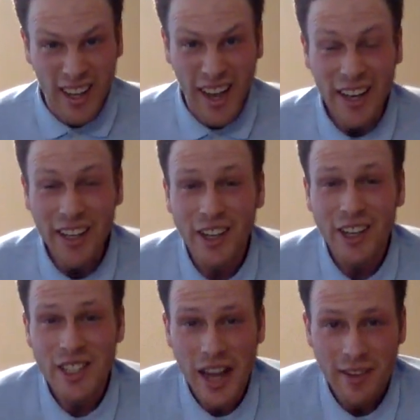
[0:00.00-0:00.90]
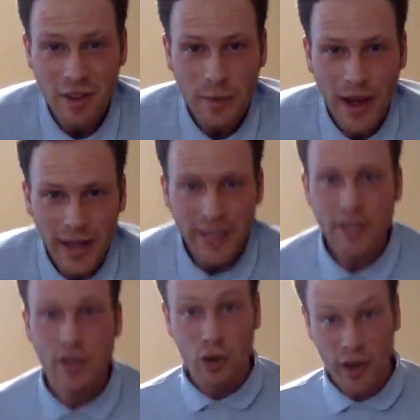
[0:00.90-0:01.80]
I encourage everybody
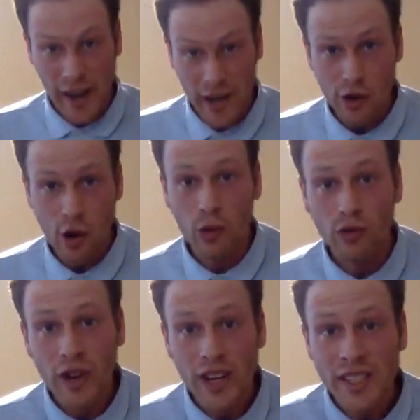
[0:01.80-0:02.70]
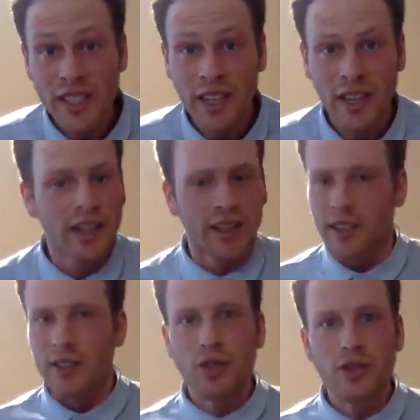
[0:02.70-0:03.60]
to, at your own risk,
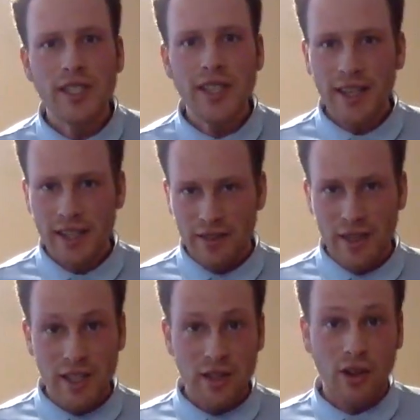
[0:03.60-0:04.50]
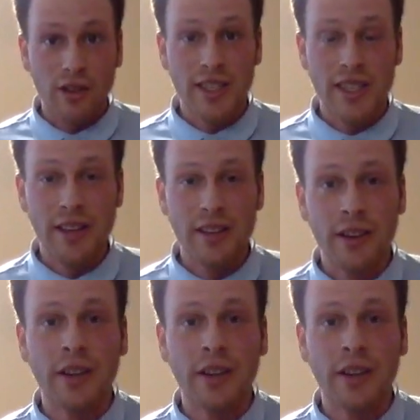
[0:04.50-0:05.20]
do these activities all together.